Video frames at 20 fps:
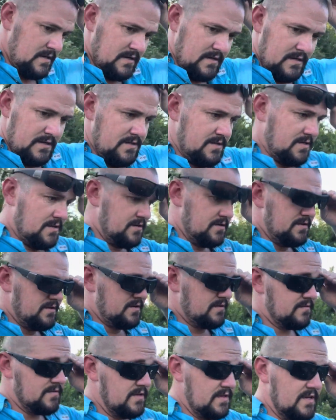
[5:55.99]
It's starting to look
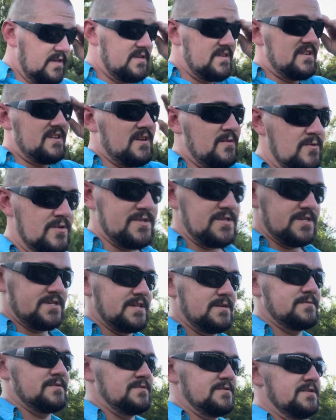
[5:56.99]
really good. I almost just
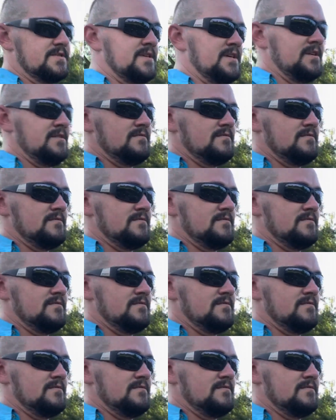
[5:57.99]
stepped on a snake,